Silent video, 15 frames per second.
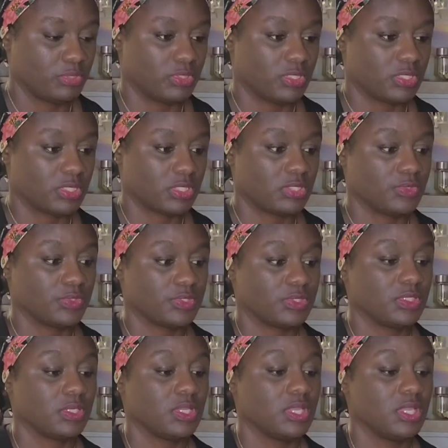put this
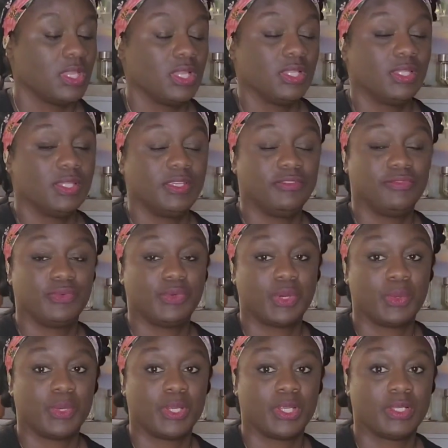closer. Lean
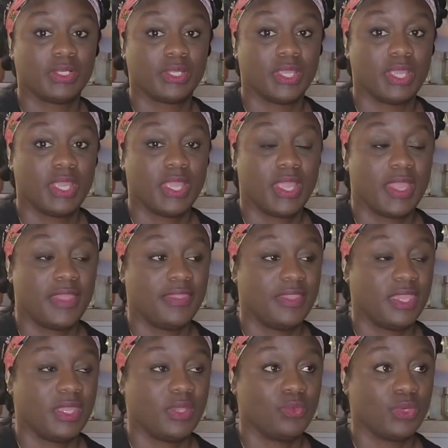forward,
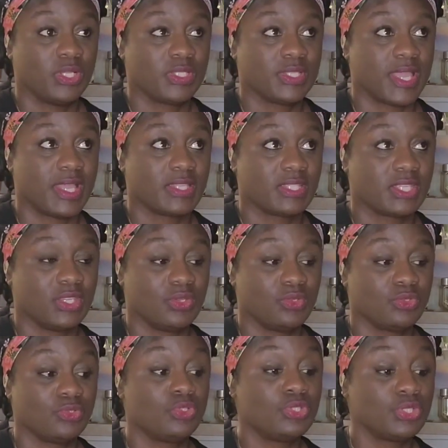and then what it's asking
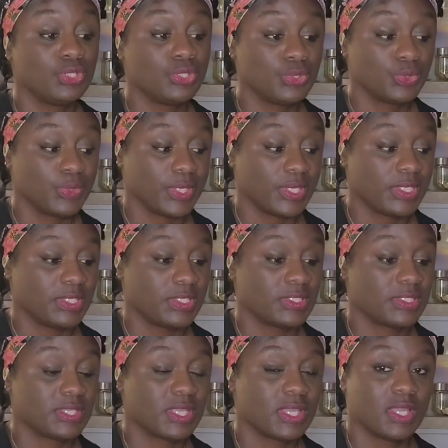you to do is